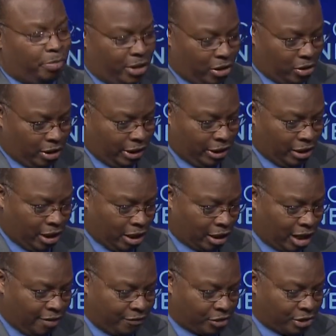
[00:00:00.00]
bit earlier in our
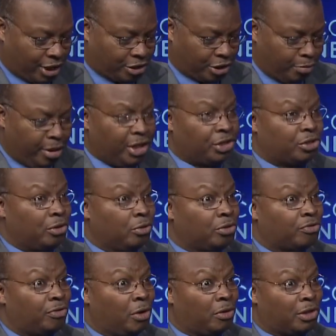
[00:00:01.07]
conversation. Many
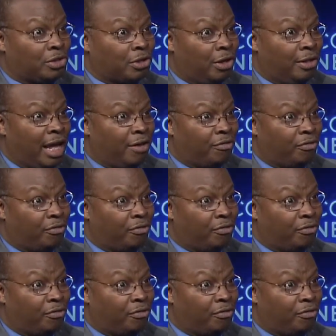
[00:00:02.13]
schools focus on that